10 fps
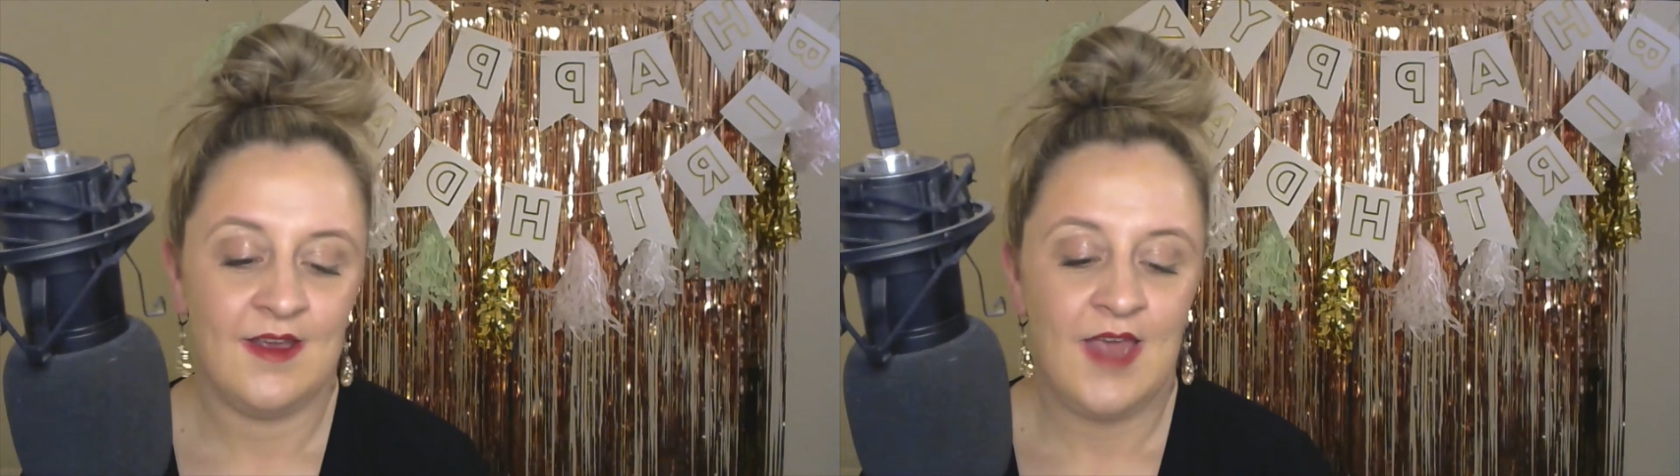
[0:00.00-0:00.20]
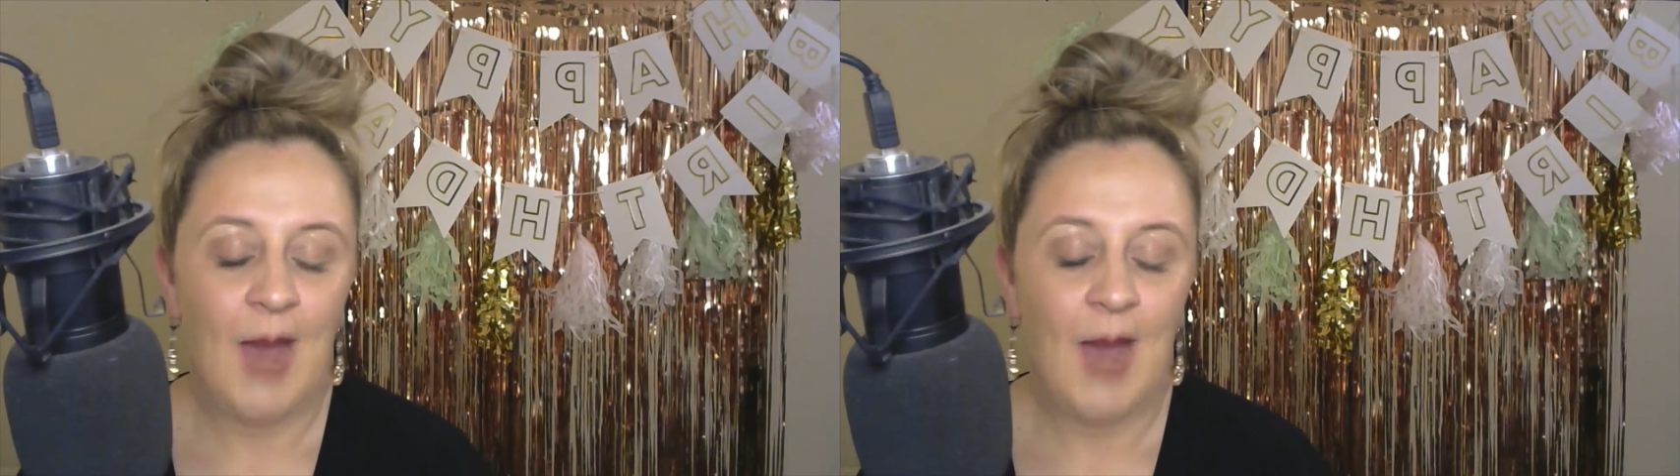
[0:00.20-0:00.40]

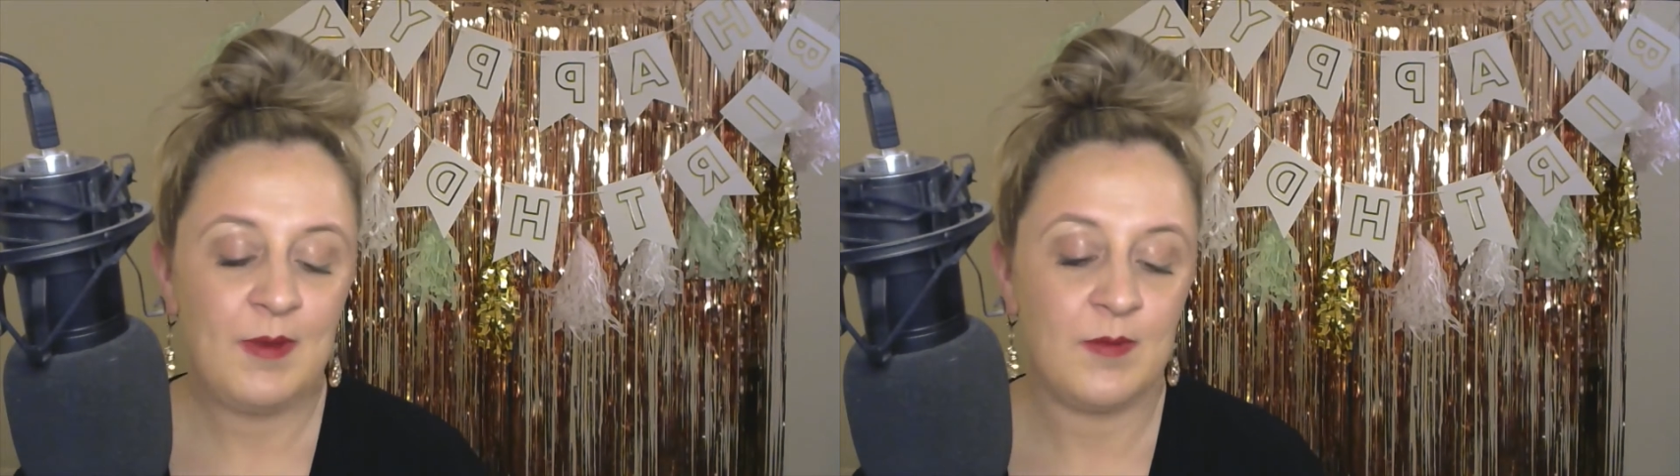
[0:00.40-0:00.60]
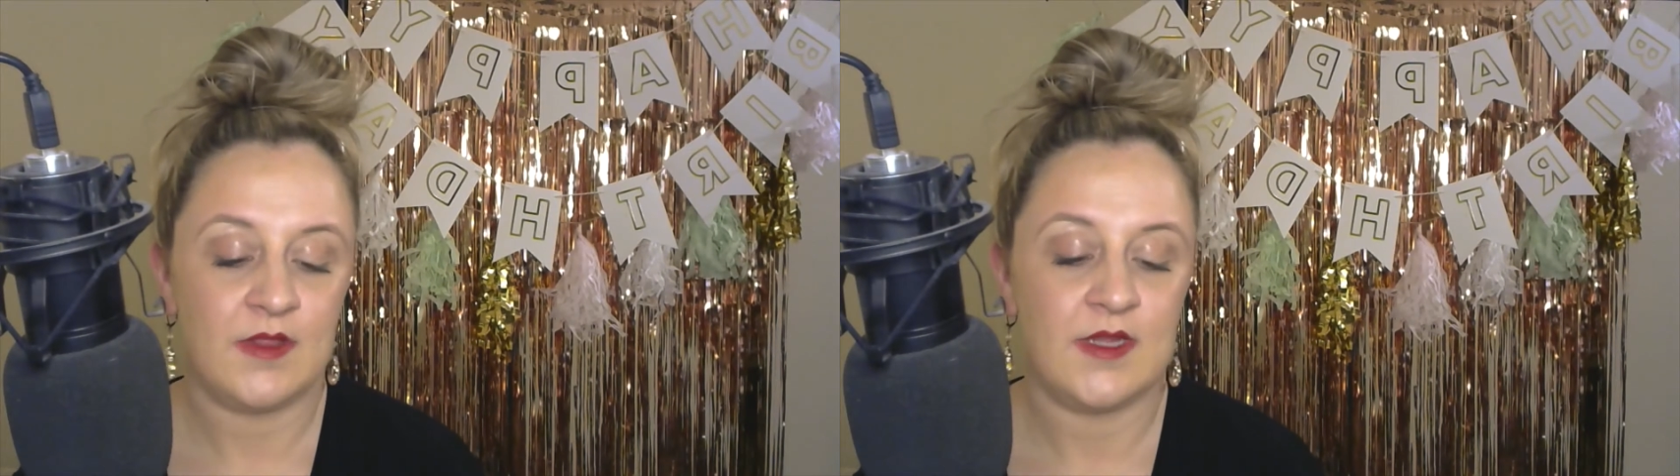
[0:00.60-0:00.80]
Happy
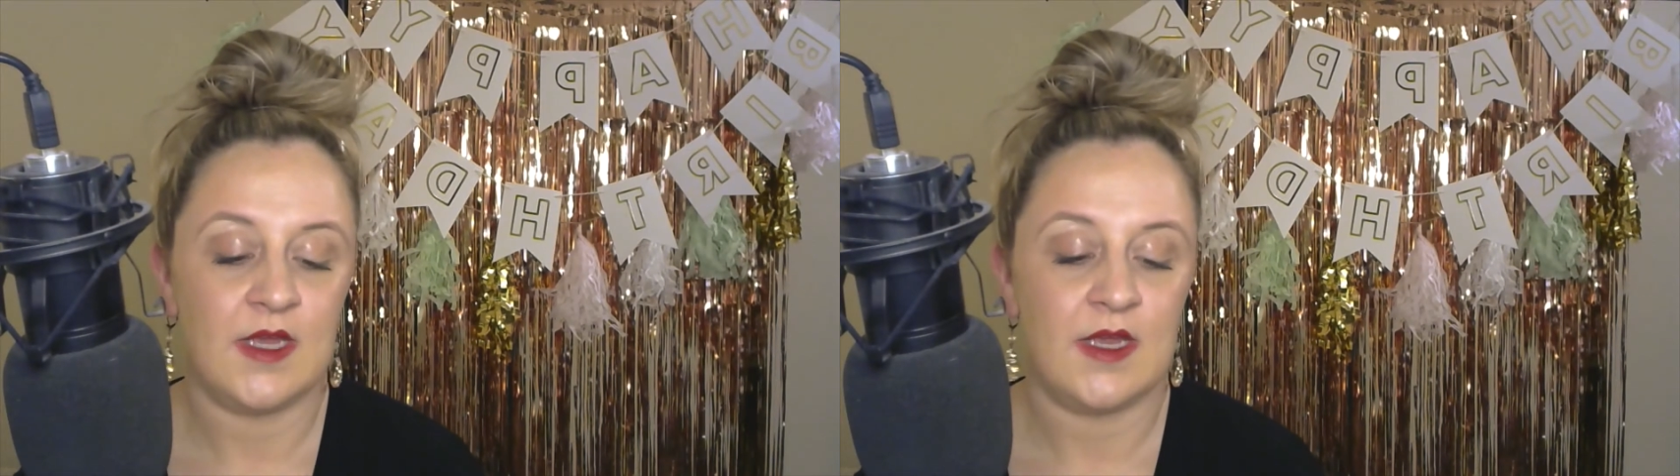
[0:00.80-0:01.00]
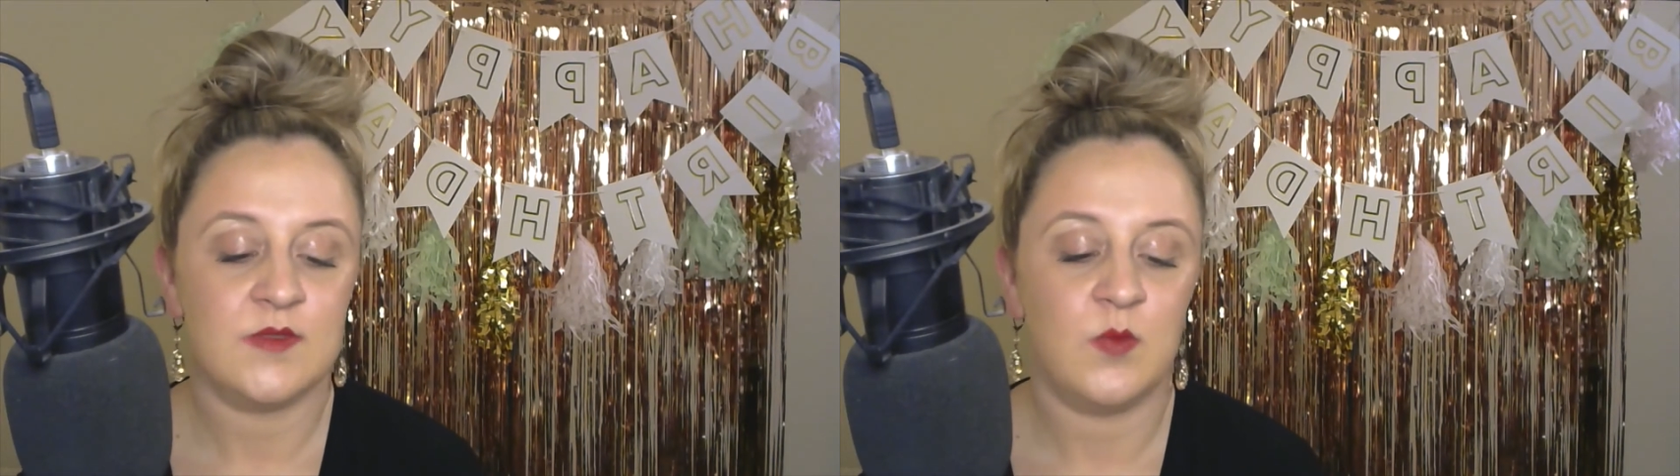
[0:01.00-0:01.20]

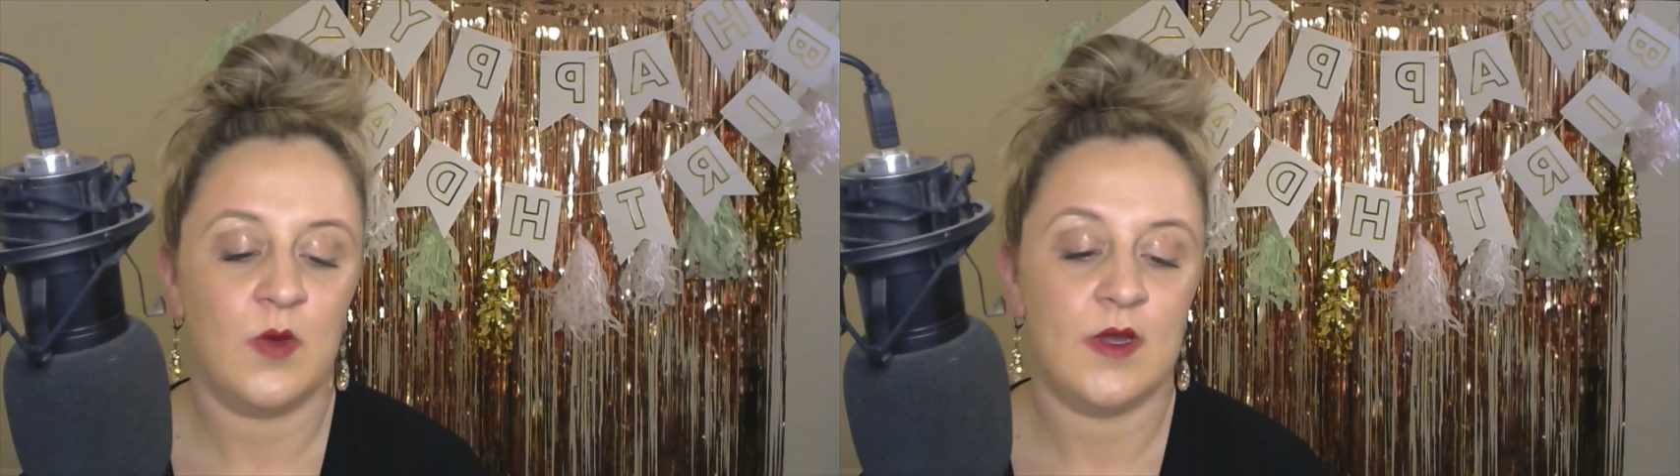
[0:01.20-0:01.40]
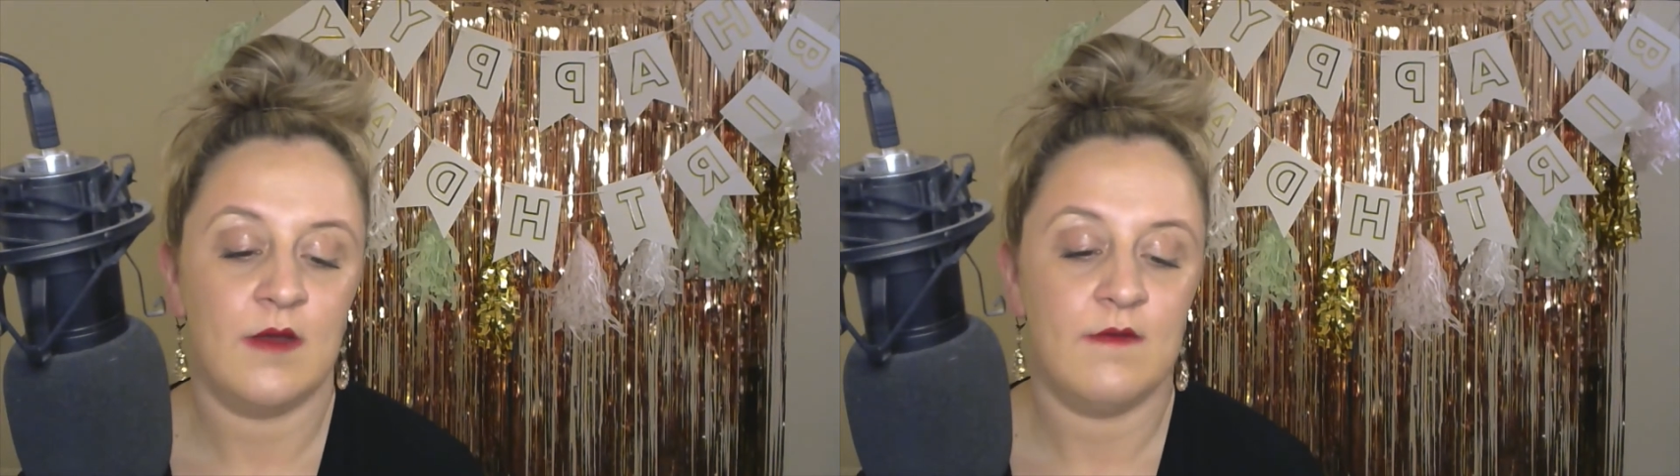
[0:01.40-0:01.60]
Birthday is
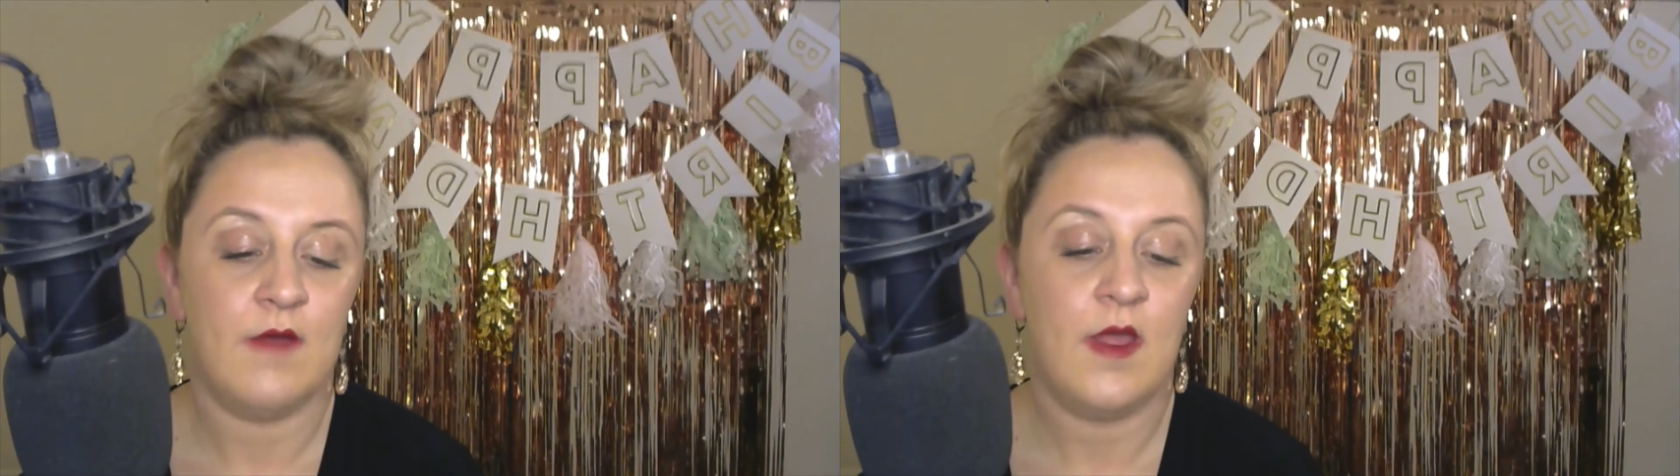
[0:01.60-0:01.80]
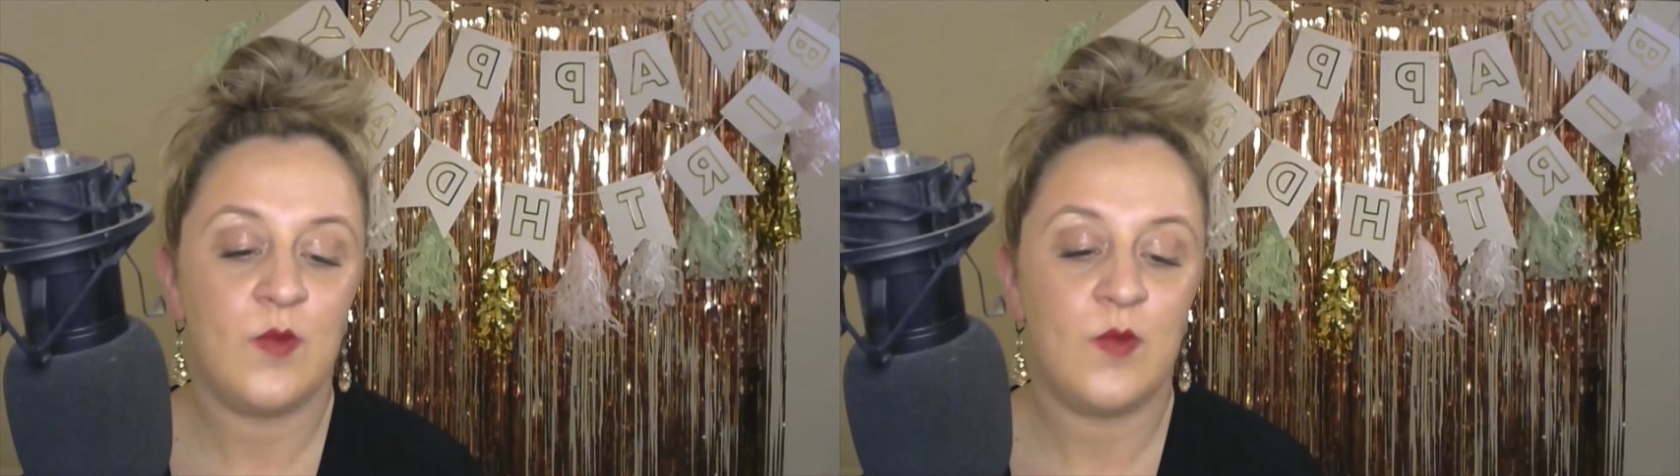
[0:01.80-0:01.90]
one of